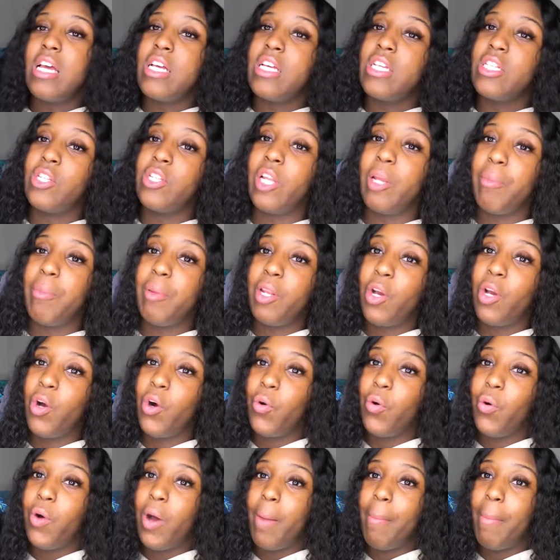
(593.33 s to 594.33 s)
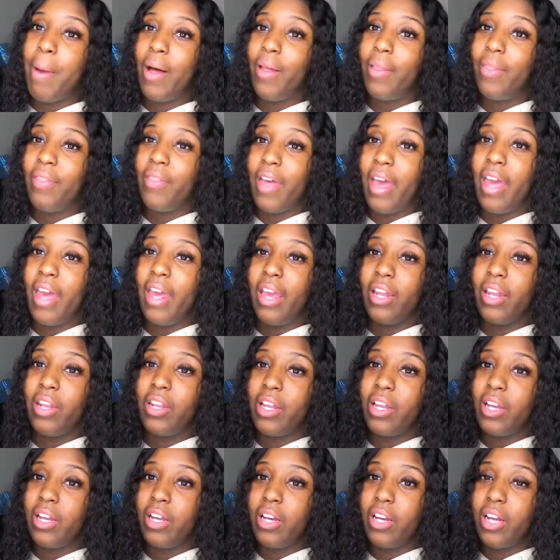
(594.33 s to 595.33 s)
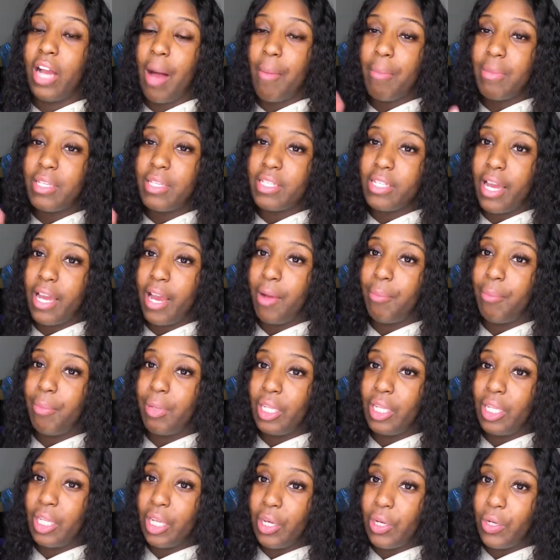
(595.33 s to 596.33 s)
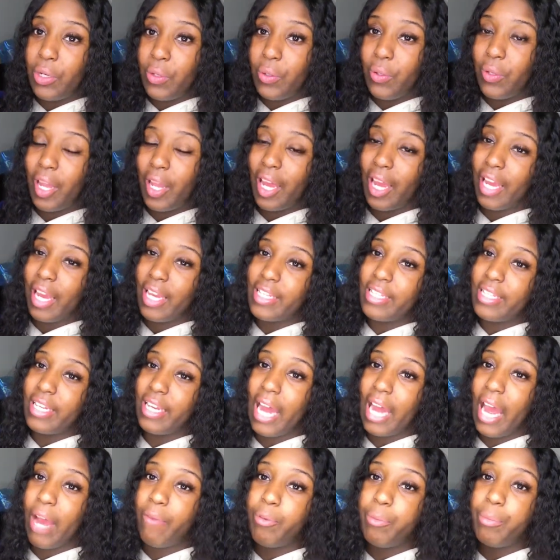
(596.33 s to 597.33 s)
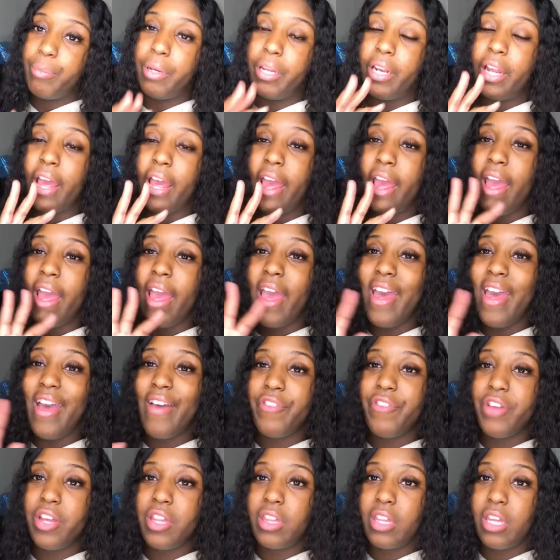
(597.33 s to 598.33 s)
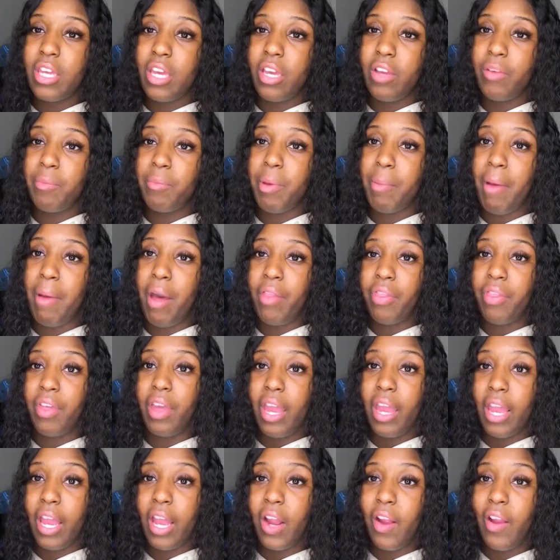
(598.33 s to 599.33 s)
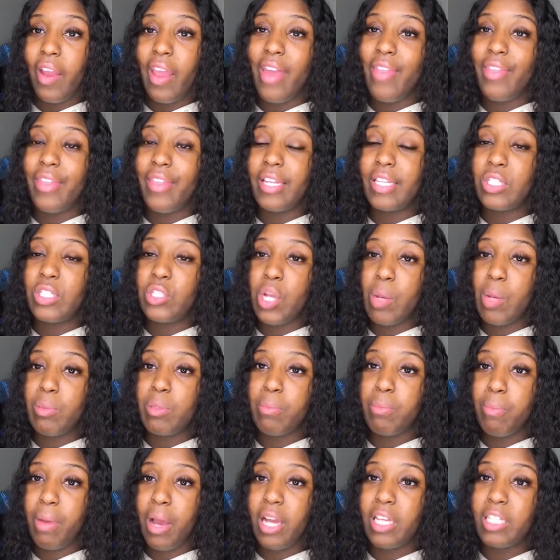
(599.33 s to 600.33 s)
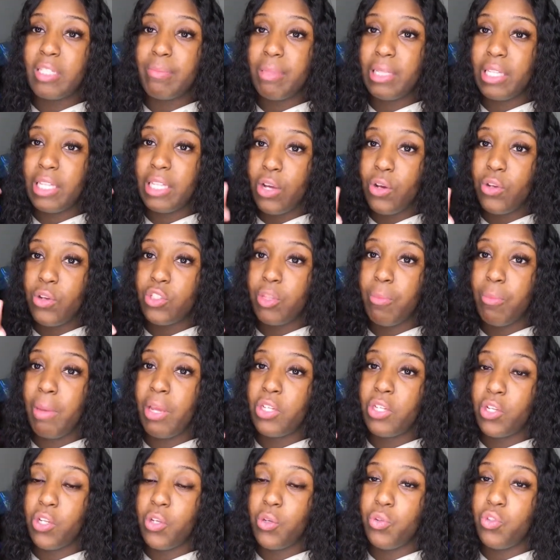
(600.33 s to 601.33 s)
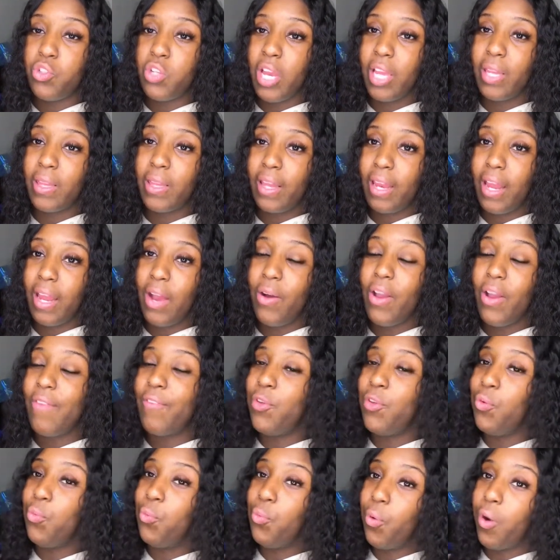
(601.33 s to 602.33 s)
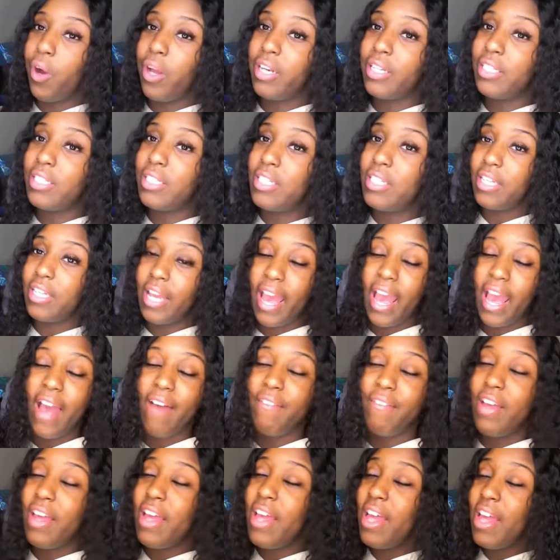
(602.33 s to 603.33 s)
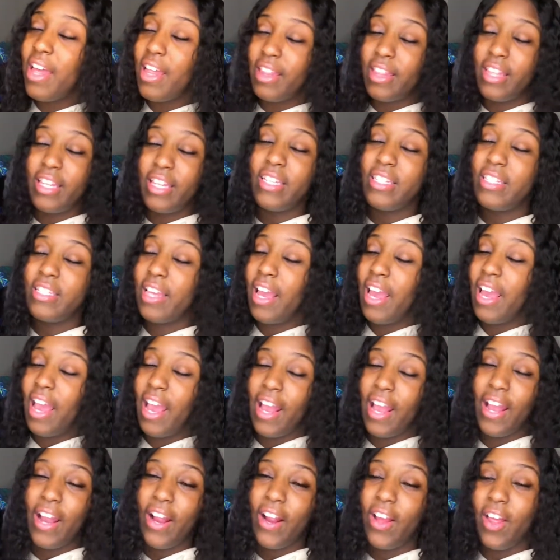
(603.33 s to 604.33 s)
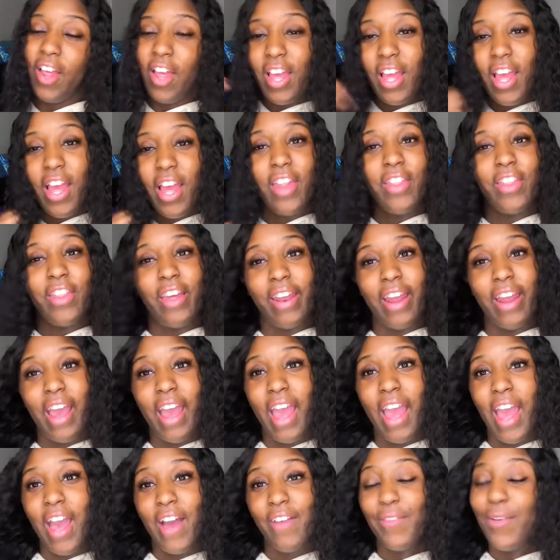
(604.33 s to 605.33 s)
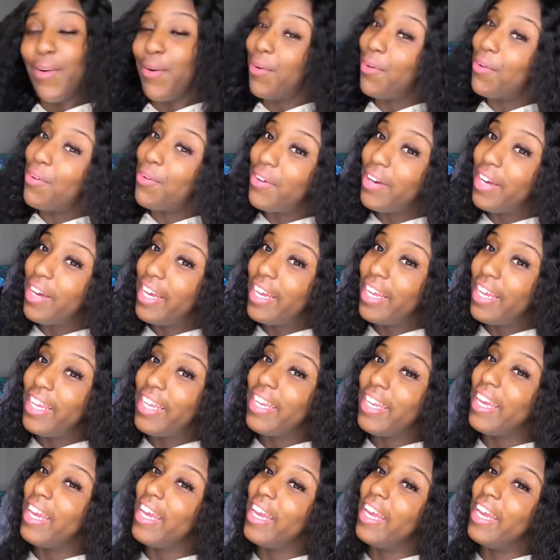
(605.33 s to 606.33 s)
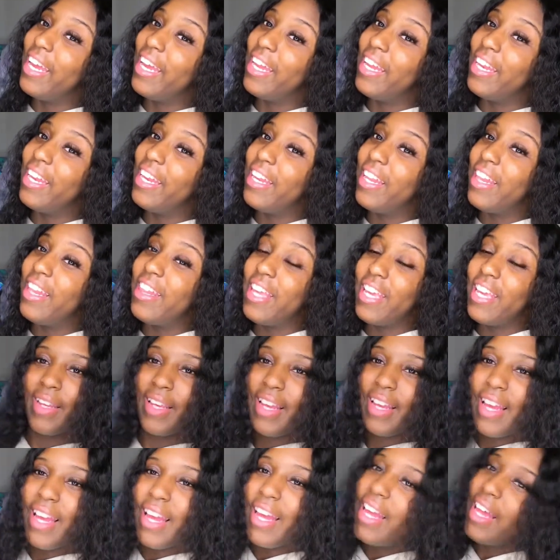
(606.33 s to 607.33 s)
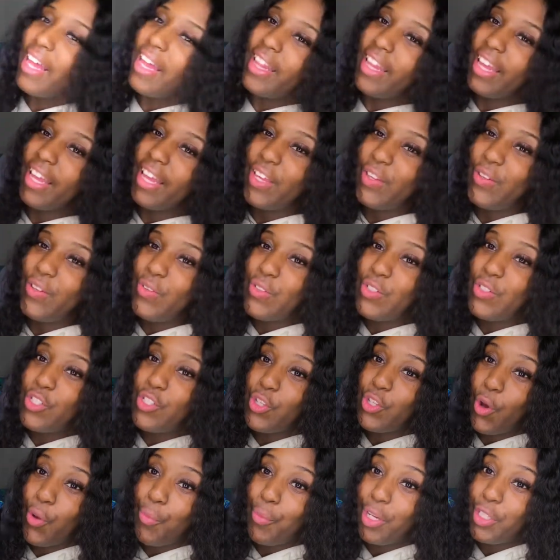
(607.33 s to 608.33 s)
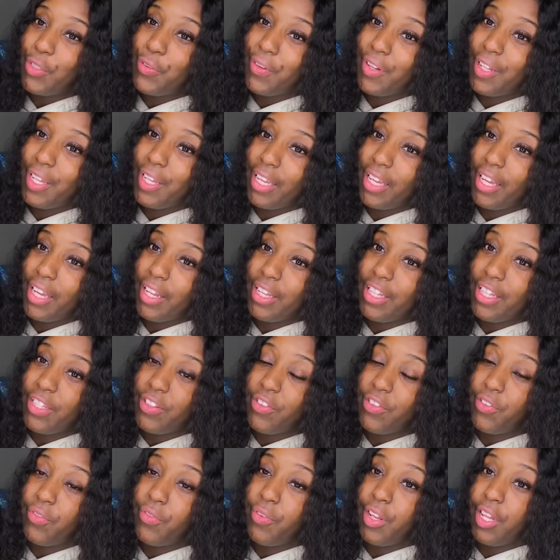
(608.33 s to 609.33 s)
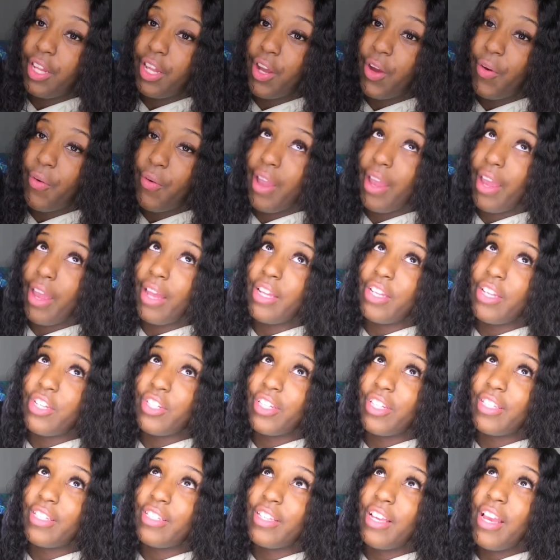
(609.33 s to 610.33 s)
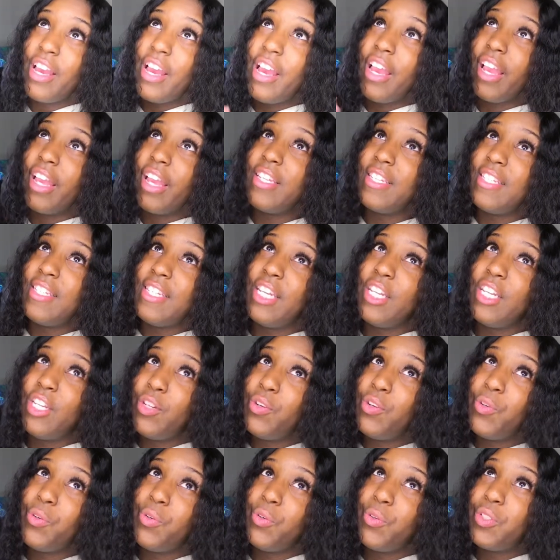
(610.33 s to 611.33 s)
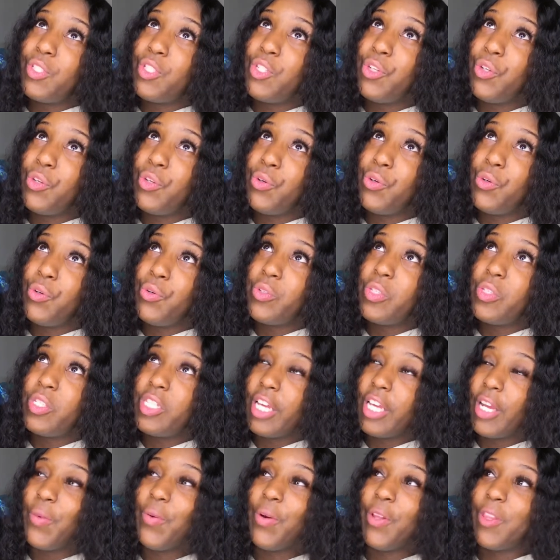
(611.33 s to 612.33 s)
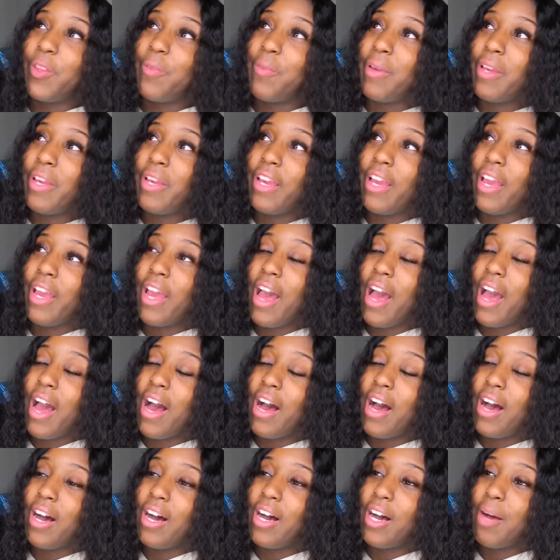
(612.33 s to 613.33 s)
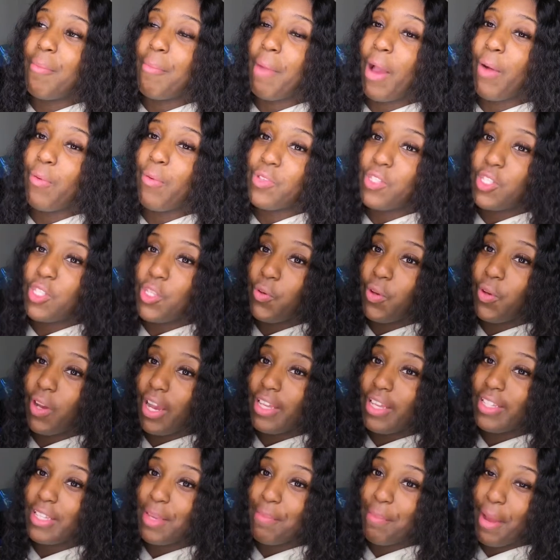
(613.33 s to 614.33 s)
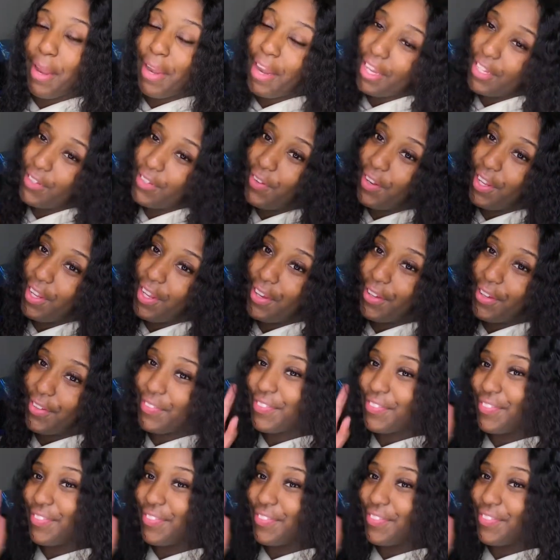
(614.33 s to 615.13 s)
So let me know about that in the comments down below. Like I said, I will put everything about the hair in the description box below, so make sure you check that out if you want have this hair that I have on. And thank you so much for clicking on this video, and just continue to stick with me. I will see you guys in my next video.